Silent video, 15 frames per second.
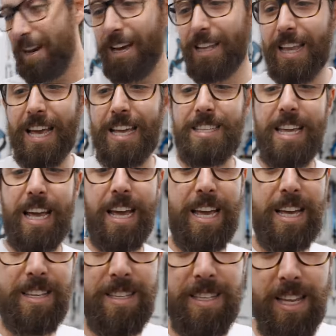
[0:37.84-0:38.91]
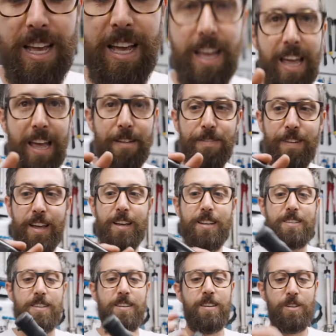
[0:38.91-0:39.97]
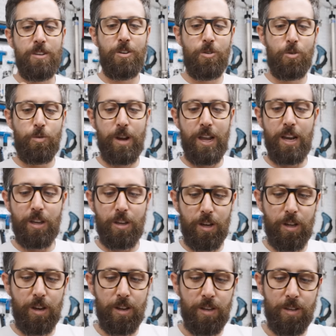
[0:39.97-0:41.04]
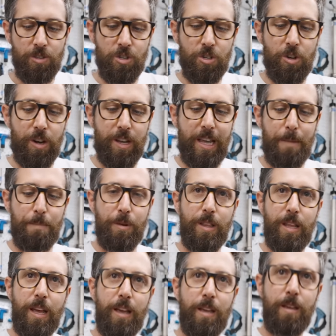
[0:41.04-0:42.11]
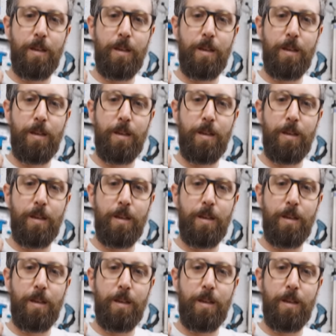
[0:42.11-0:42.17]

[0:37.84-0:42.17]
like the SKS Airflex. Really good, just got a cap on there,